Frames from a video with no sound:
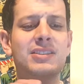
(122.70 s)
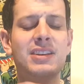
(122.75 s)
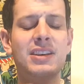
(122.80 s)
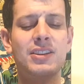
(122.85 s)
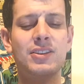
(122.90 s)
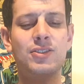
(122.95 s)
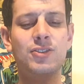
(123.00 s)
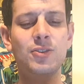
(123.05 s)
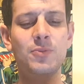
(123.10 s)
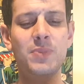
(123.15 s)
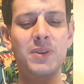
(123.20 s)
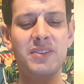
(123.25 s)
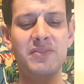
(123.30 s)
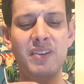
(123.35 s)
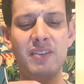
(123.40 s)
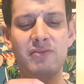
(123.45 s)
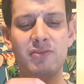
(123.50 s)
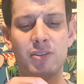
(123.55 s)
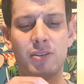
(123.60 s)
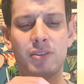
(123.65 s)
I say, they do a bit of
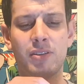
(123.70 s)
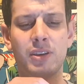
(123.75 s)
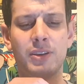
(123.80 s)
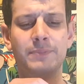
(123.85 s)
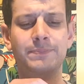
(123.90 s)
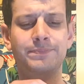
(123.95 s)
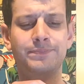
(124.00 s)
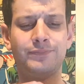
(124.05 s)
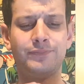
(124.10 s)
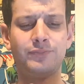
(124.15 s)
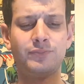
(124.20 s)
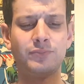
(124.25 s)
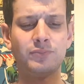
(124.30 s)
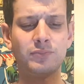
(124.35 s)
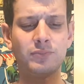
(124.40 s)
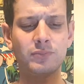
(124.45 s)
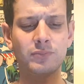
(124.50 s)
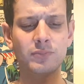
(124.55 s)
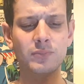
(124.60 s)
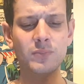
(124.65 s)
everything.
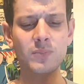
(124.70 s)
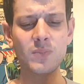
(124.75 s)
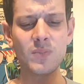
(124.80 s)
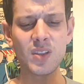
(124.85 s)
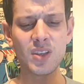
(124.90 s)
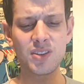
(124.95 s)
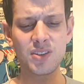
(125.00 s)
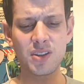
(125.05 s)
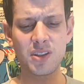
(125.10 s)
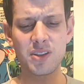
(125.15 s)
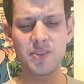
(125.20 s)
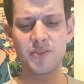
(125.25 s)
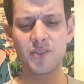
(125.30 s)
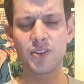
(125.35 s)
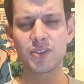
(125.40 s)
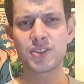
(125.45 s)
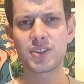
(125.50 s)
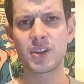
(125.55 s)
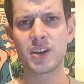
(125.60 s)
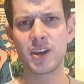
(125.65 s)
So they've
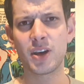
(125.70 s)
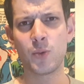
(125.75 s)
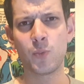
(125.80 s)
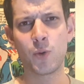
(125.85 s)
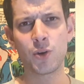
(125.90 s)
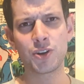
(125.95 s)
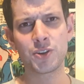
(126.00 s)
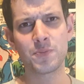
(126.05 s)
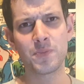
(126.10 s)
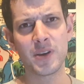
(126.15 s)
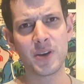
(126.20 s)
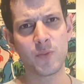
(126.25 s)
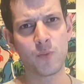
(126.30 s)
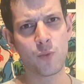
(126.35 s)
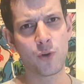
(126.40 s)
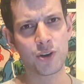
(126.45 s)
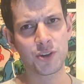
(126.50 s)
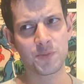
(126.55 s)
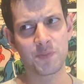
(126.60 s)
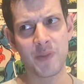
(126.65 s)
got a wash mitt,
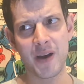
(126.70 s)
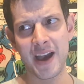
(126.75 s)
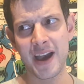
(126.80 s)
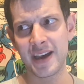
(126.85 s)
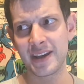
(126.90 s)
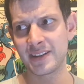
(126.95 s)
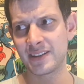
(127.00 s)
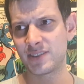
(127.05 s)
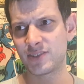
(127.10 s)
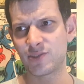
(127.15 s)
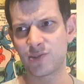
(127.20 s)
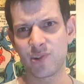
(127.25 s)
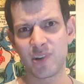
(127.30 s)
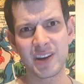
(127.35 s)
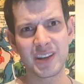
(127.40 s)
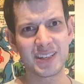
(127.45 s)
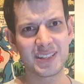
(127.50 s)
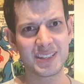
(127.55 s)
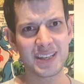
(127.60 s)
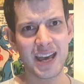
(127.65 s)
wash pad,
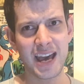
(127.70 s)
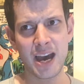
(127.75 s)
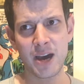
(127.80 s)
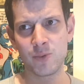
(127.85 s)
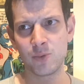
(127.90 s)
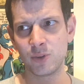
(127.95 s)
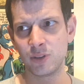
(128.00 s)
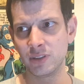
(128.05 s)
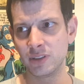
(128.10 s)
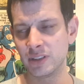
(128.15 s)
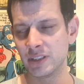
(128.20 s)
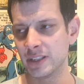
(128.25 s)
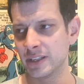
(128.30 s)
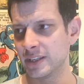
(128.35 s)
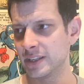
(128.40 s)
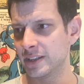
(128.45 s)
drying towel,